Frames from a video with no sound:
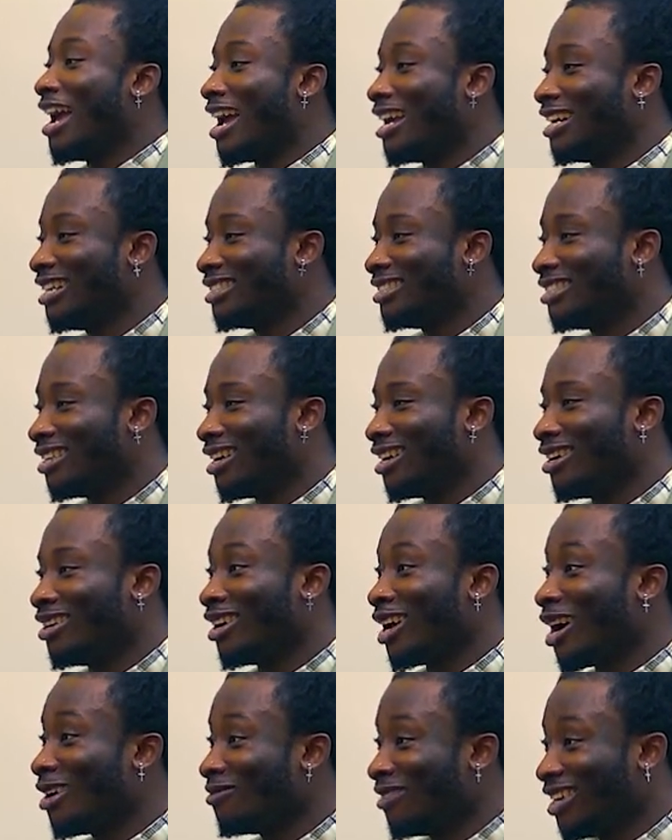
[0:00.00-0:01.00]
any day.
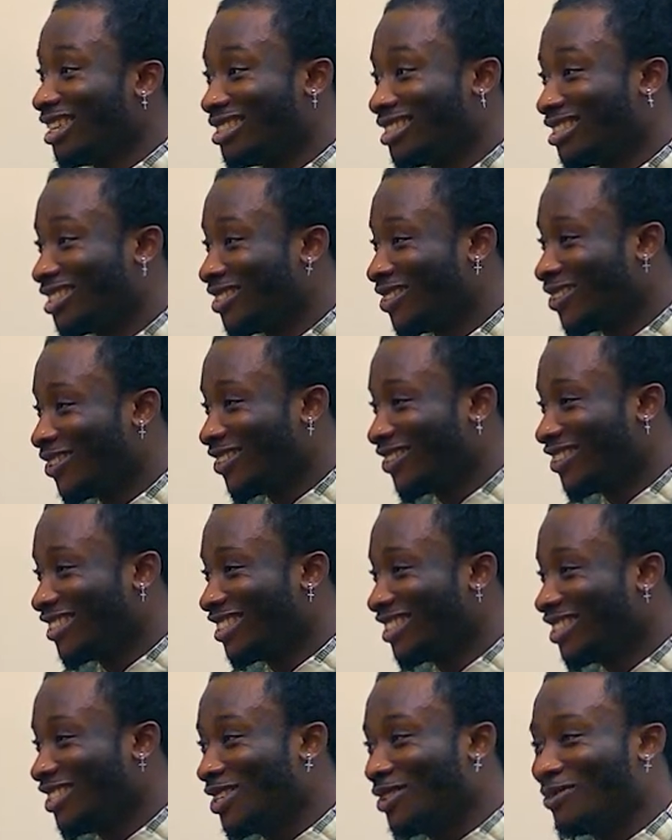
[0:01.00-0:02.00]
You're amazing, though.
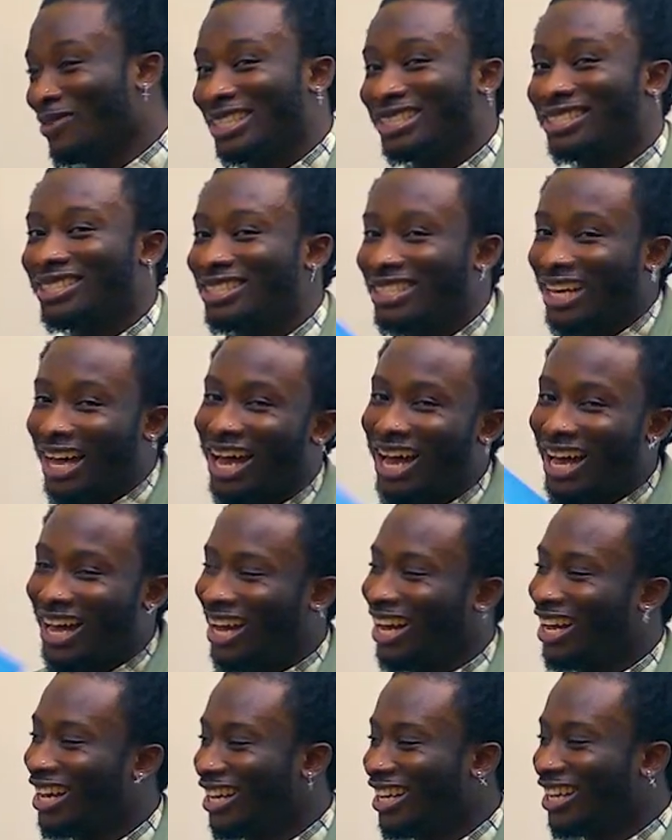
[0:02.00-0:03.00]
You be
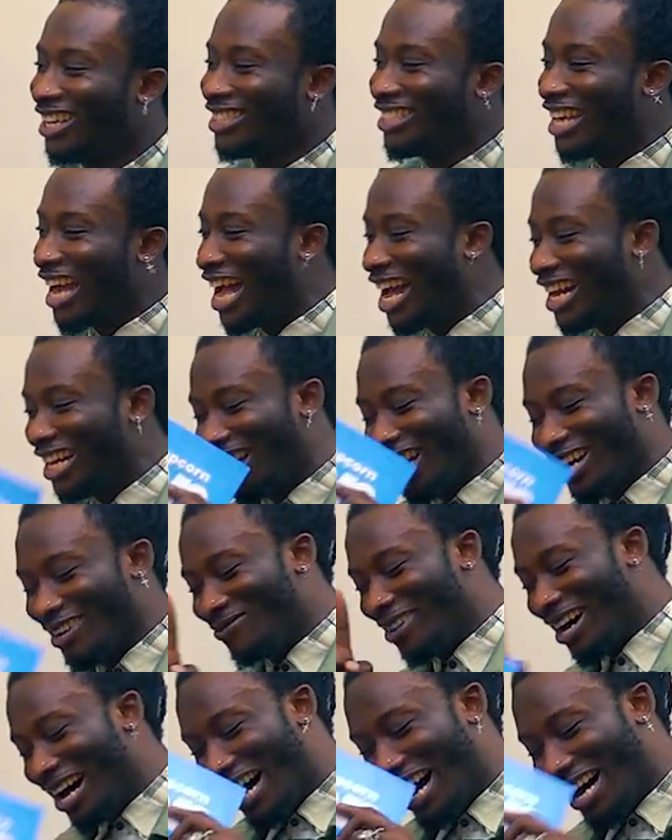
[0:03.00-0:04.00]
star.
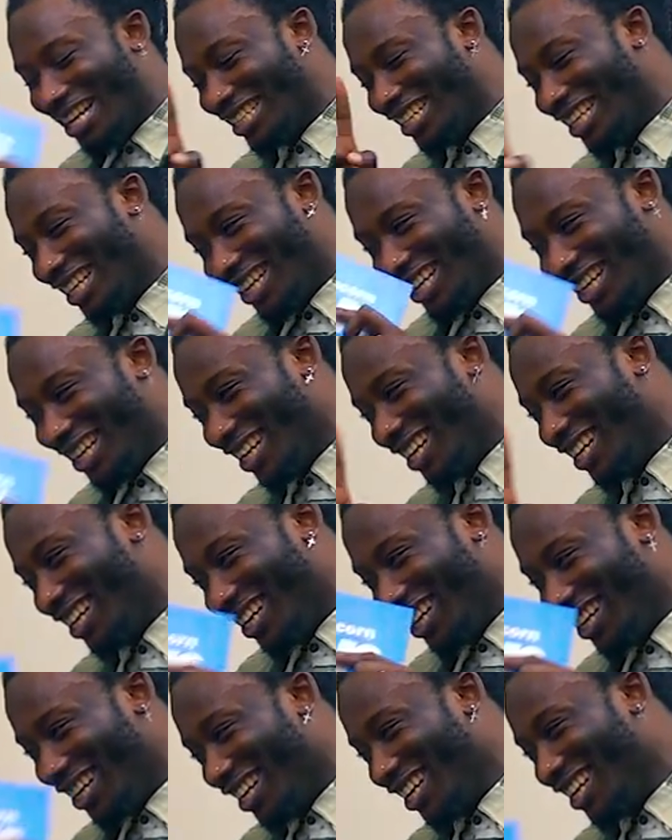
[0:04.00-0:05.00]
Tenny
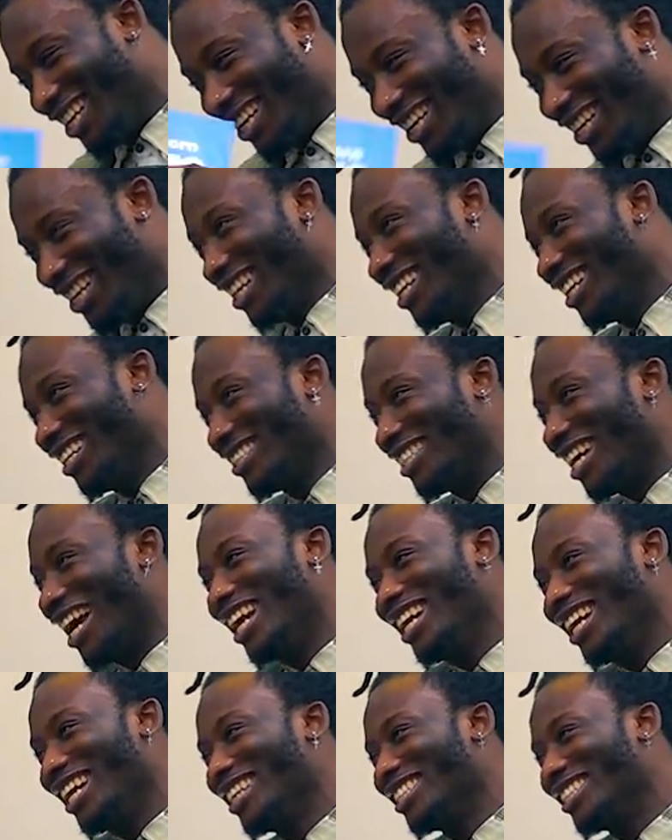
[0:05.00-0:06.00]
money,
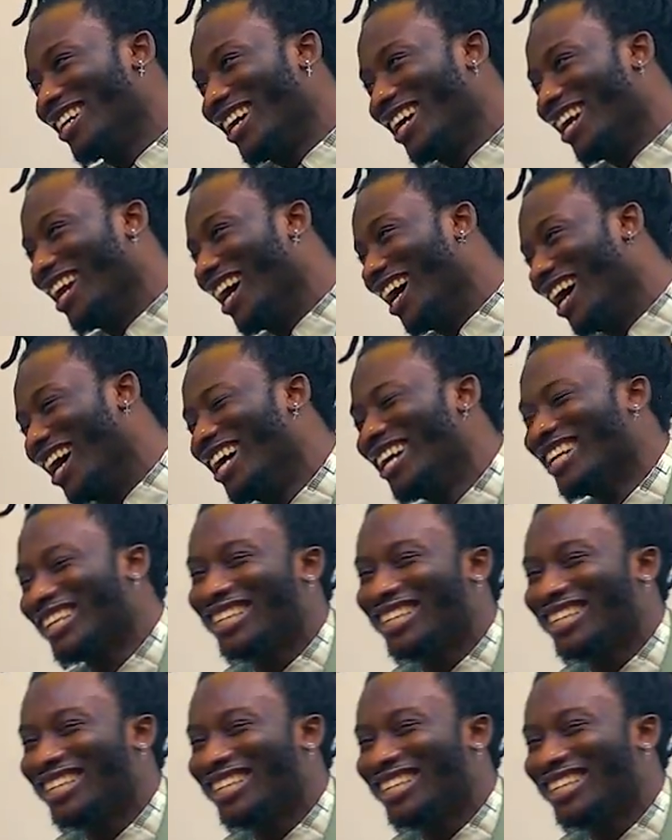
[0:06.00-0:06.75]
Tenny dollar